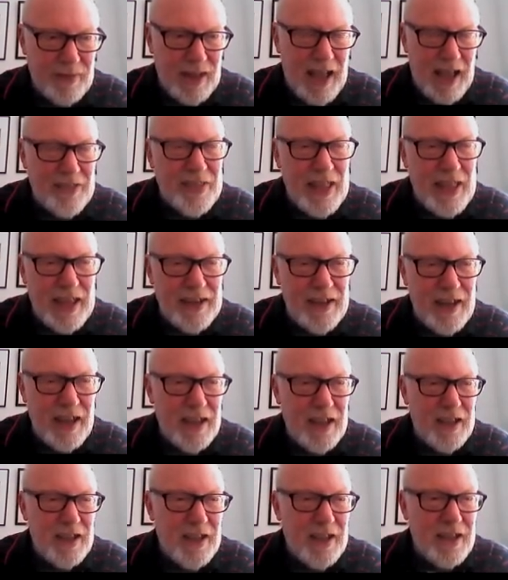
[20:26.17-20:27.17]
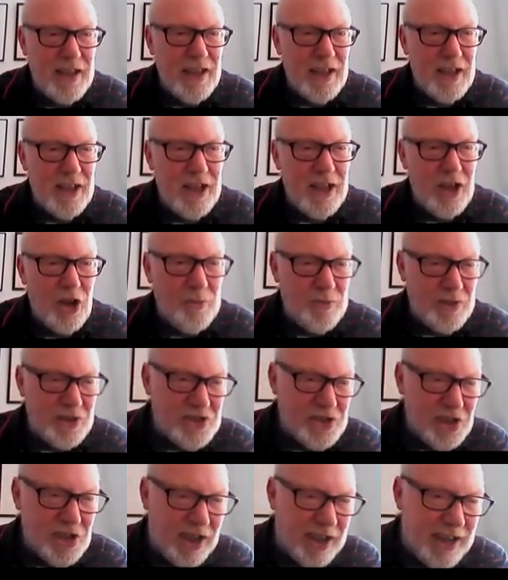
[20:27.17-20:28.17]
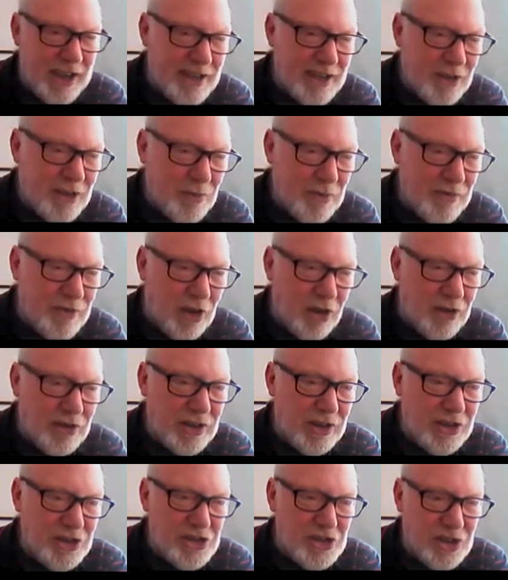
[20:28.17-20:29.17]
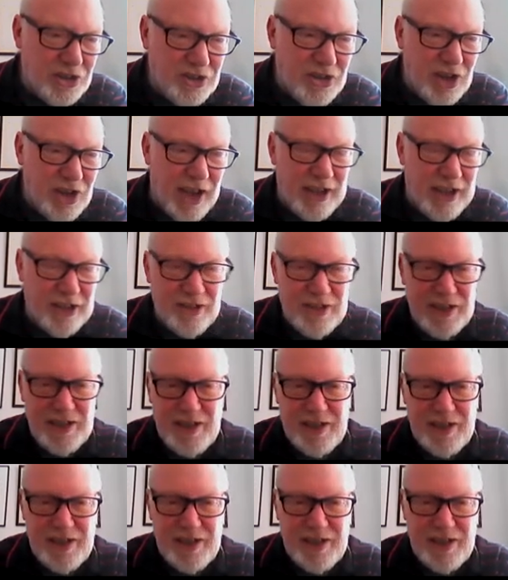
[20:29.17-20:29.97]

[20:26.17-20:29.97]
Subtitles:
And then up the side, we've got the sundial